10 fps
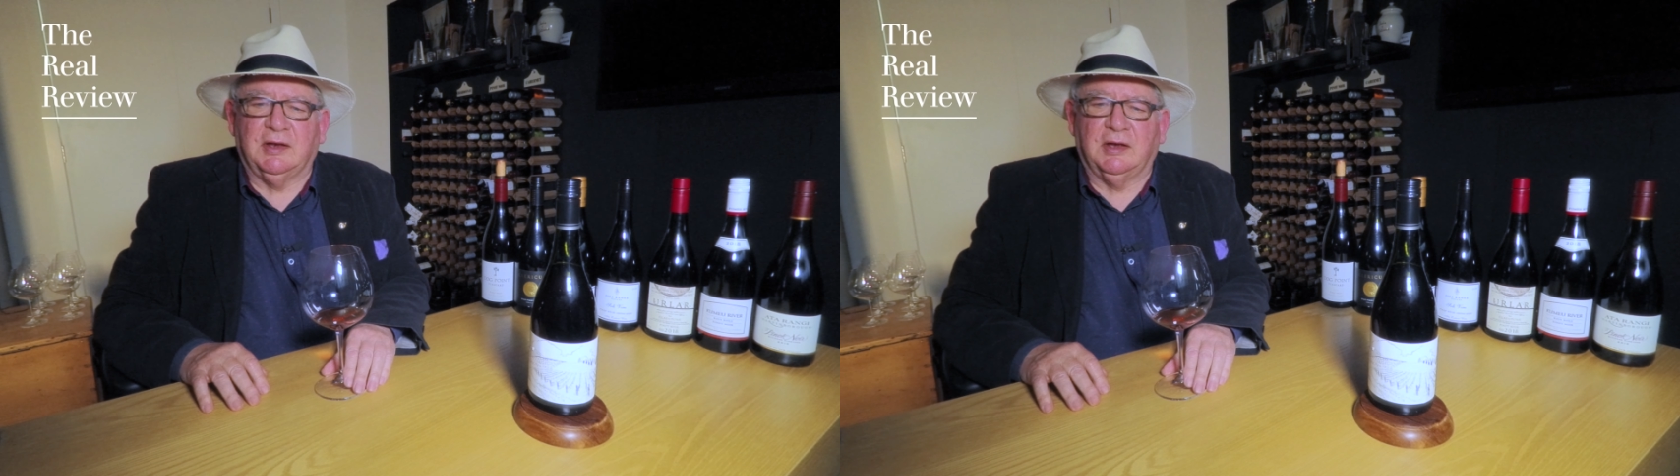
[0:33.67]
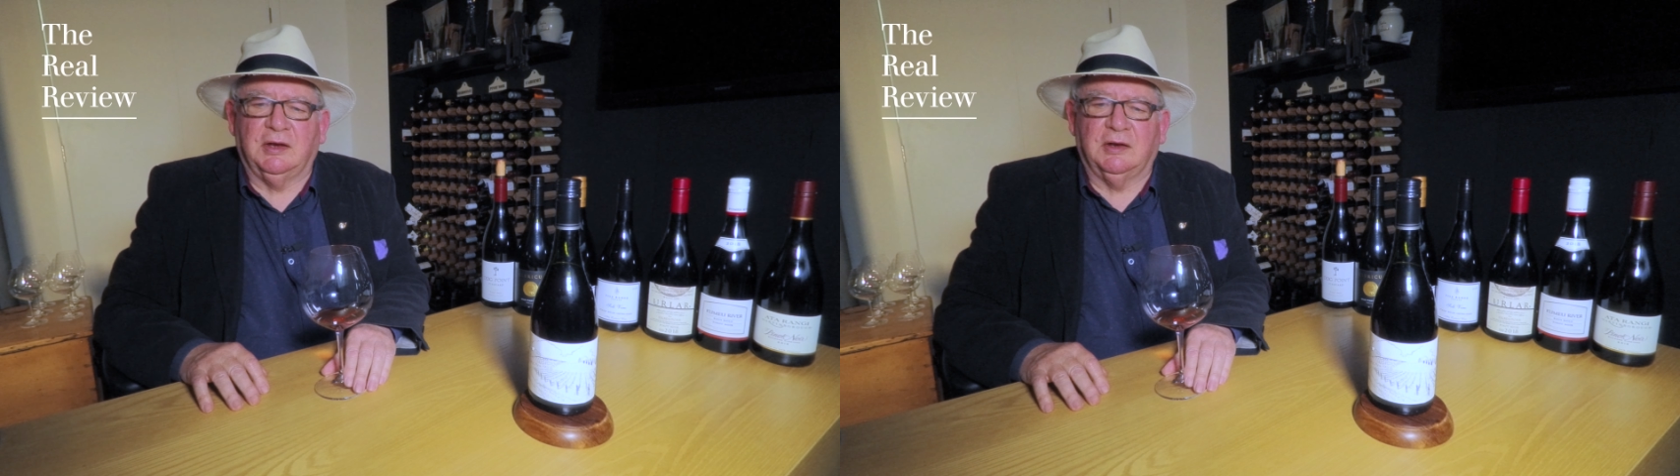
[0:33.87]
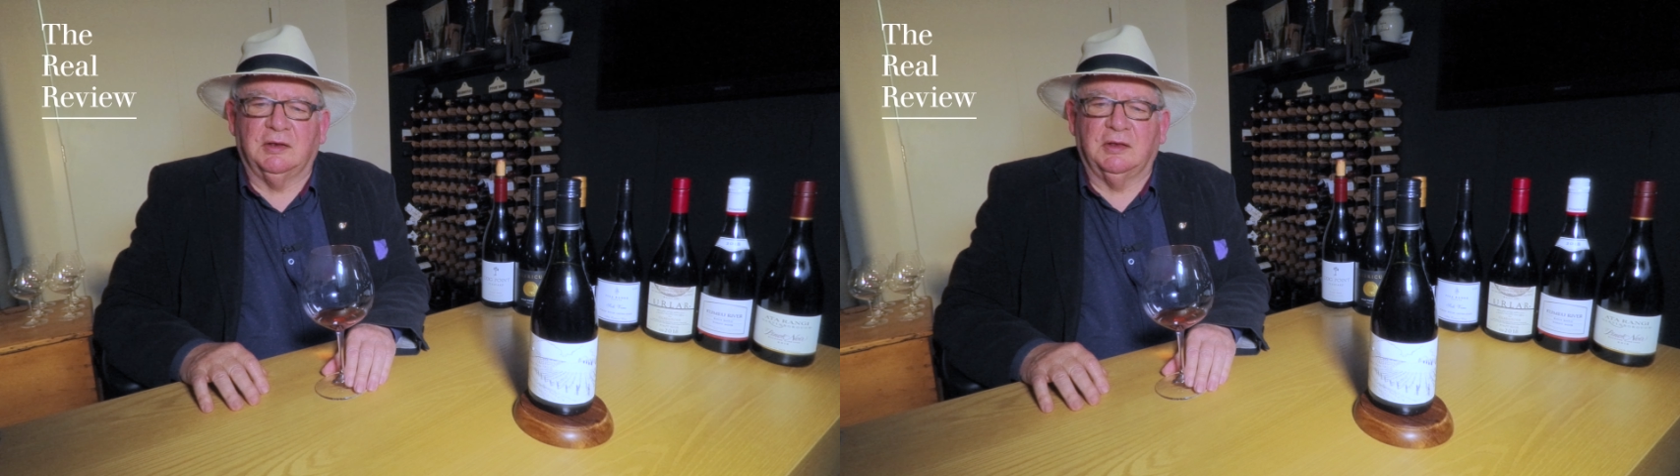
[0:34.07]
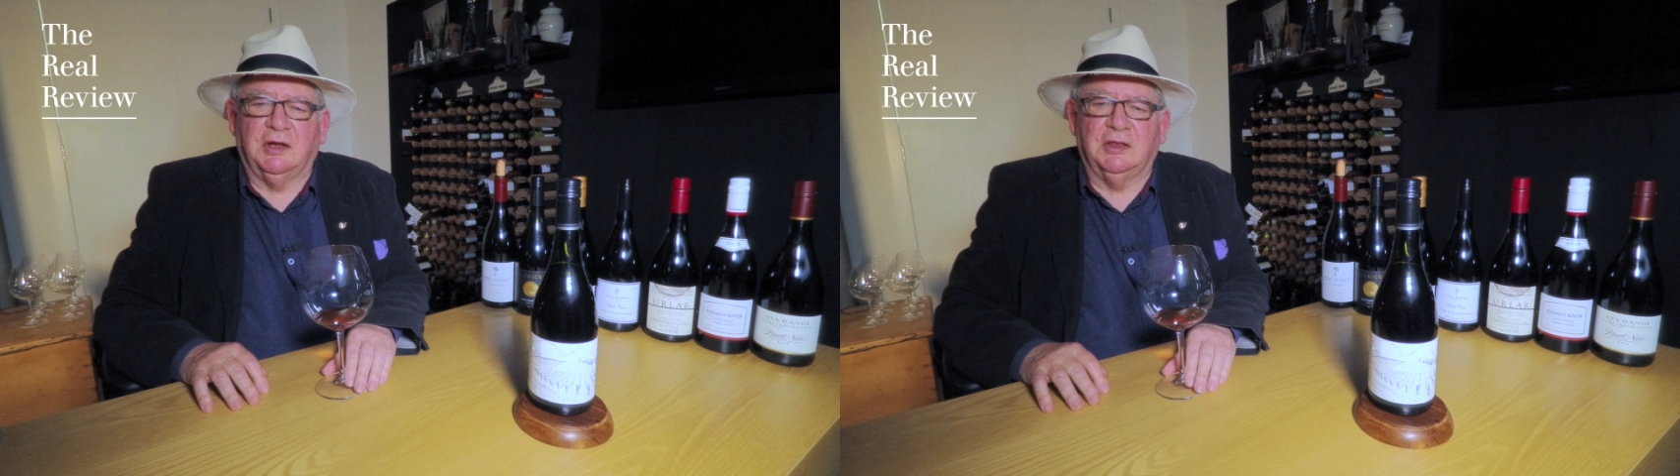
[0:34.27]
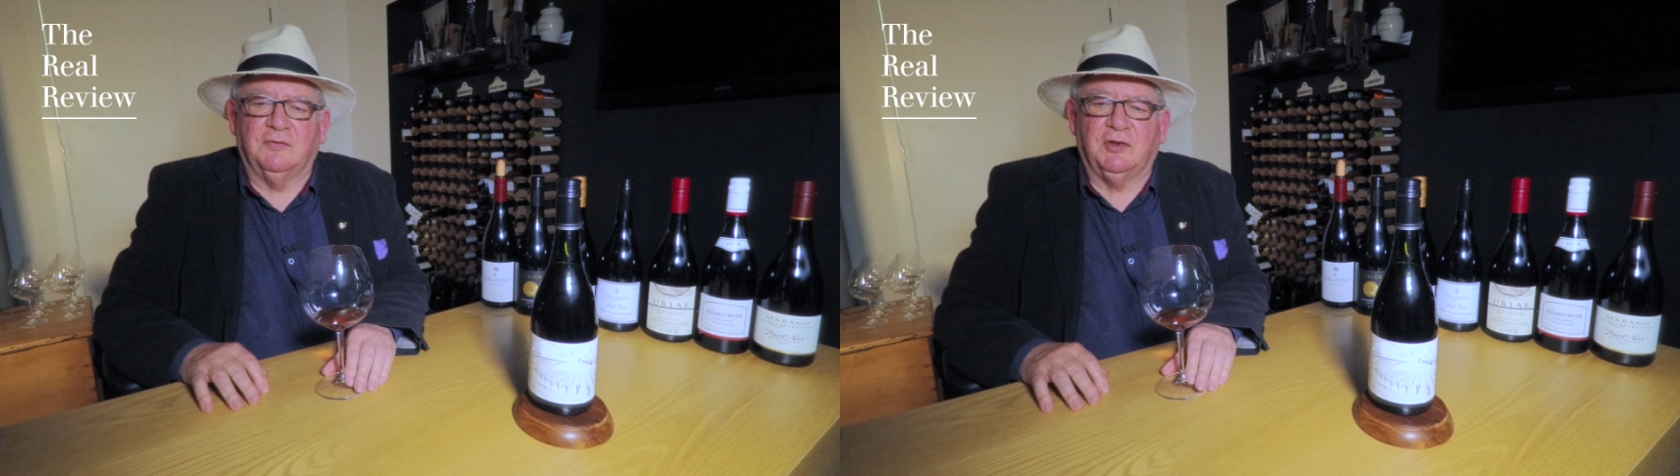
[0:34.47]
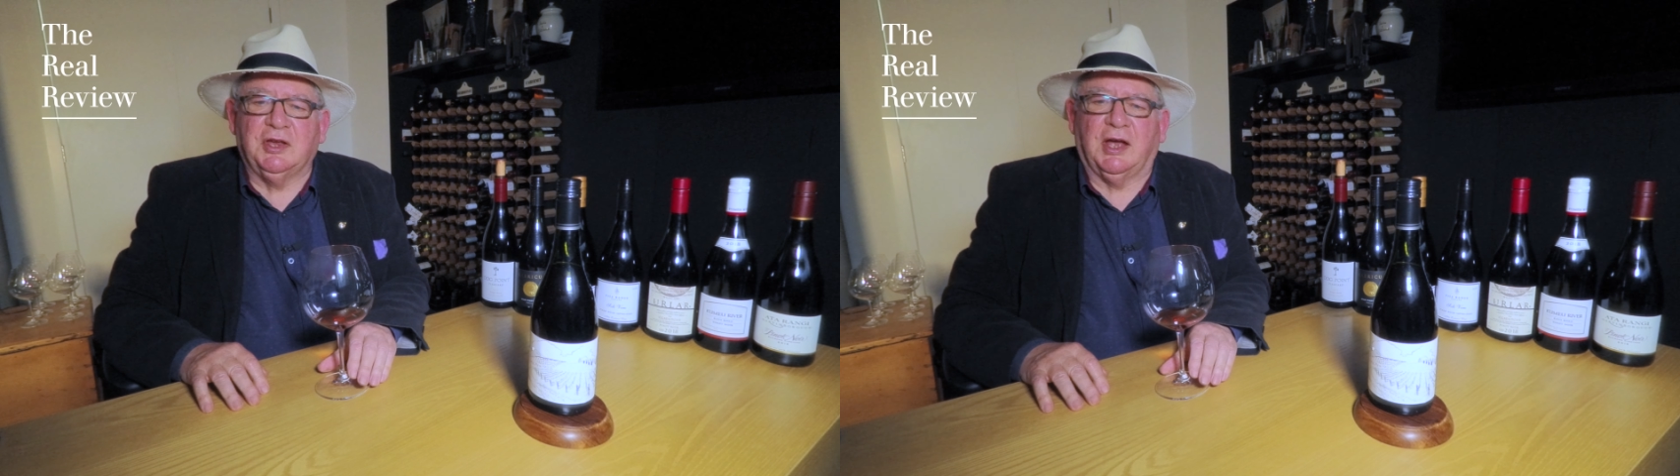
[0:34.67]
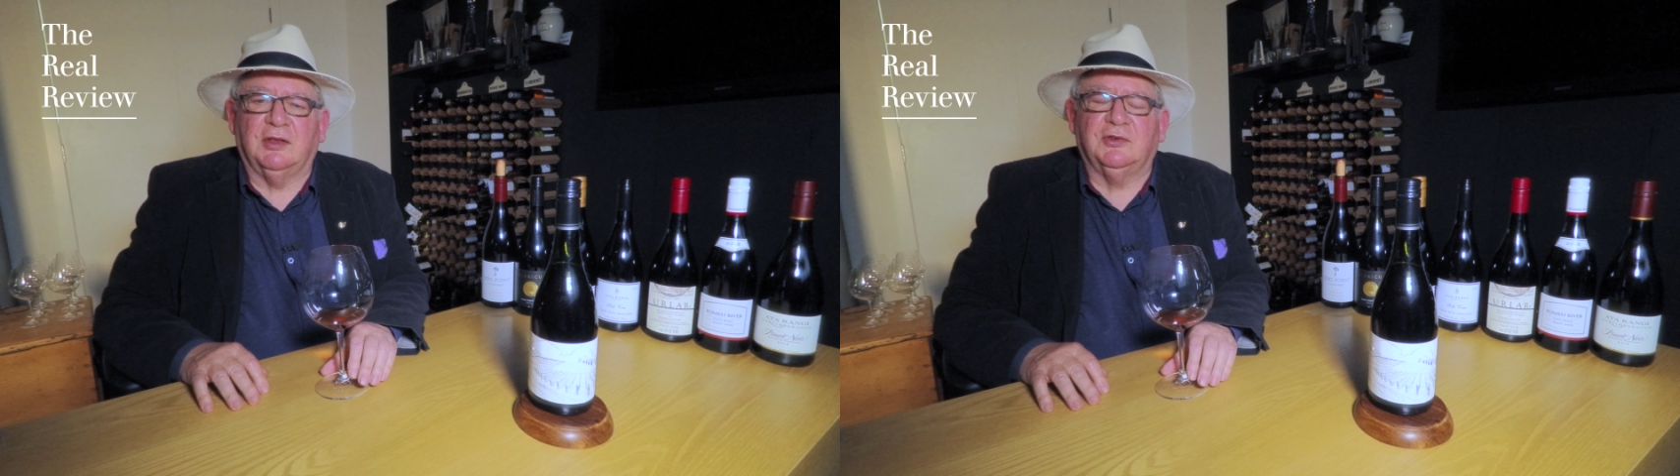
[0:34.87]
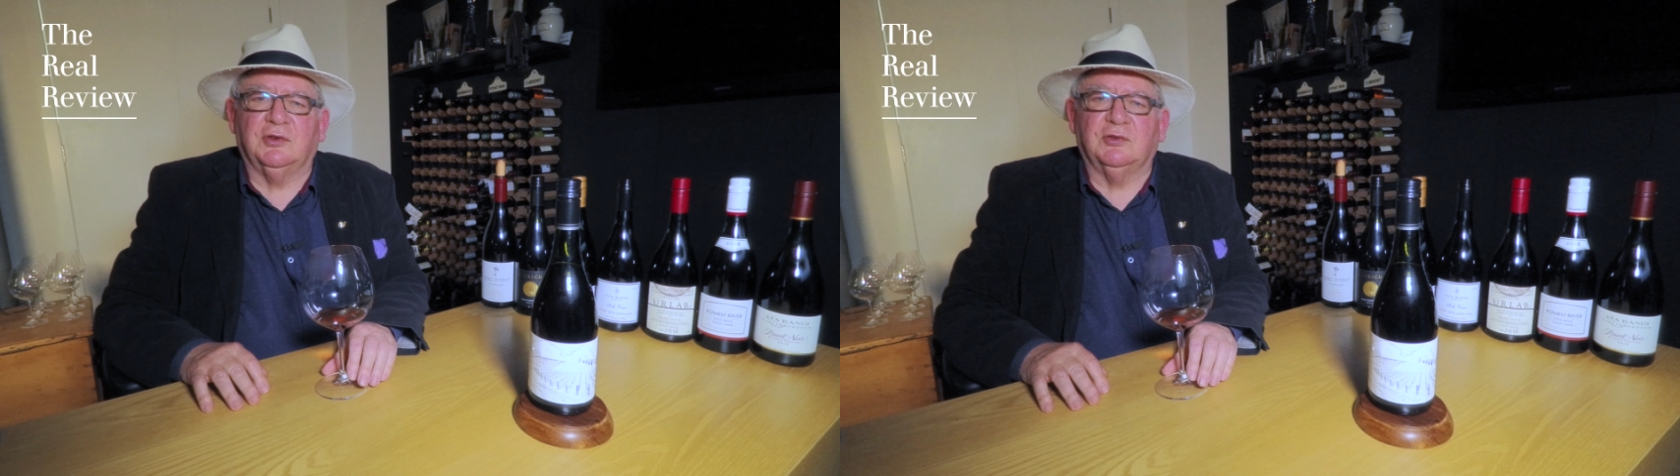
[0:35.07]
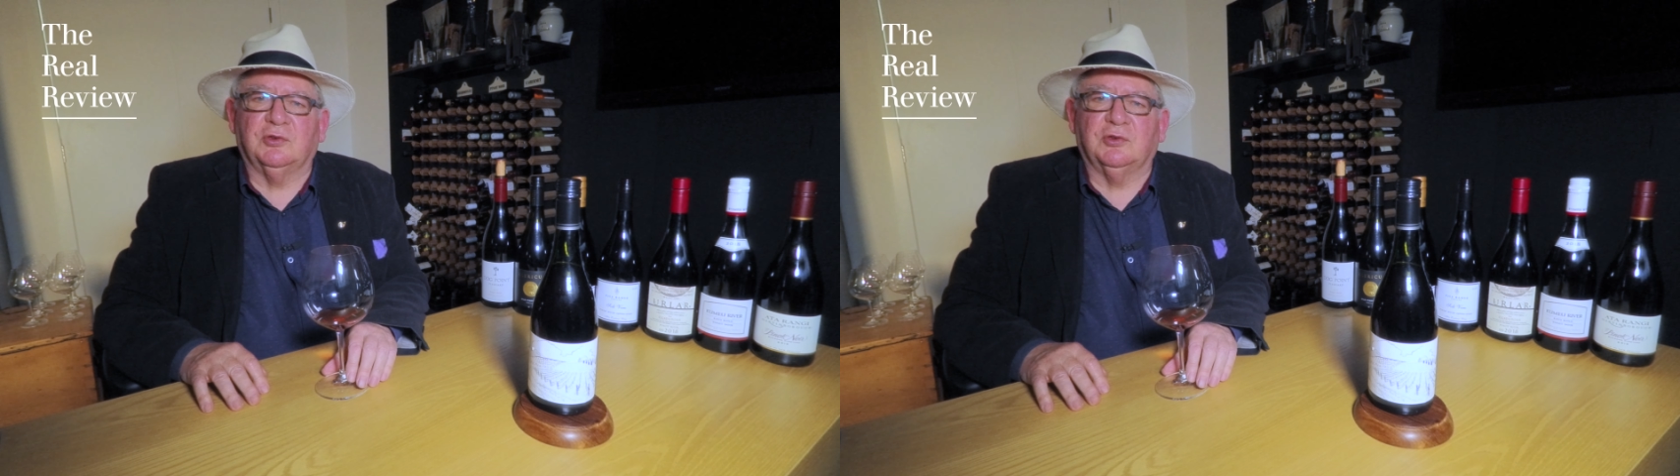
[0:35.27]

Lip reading: in the vineyard since